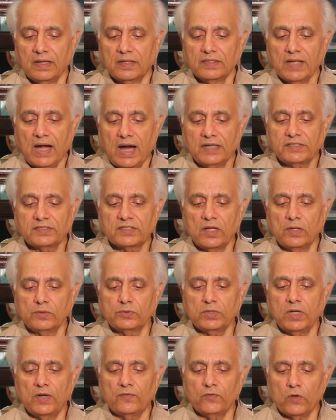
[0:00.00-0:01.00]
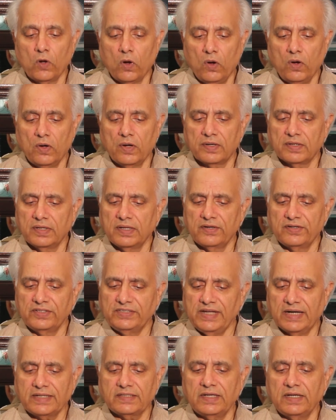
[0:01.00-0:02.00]
The Arts Council of Lahore
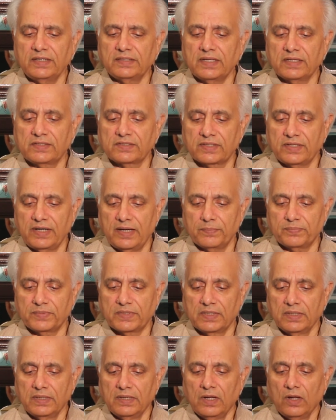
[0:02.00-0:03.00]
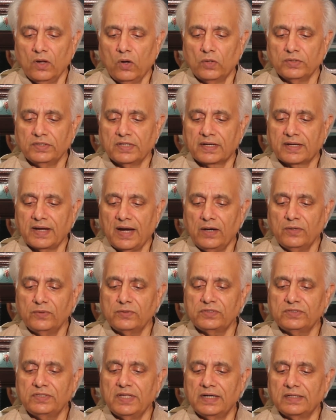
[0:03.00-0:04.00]
rejected the script on the
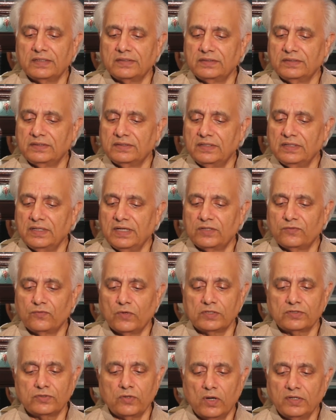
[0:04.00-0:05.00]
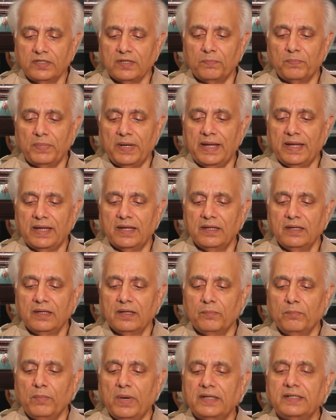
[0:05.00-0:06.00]
grounds that it was not a play
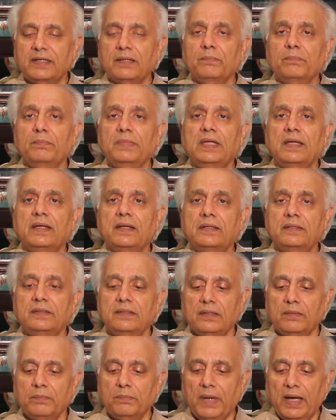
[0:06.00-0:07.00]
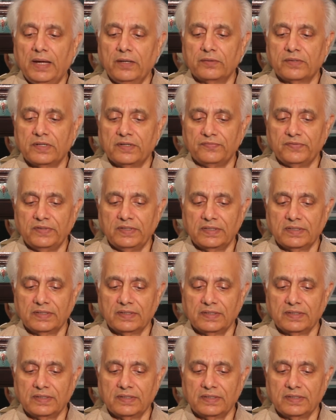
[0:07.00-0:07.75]
but a mere biography.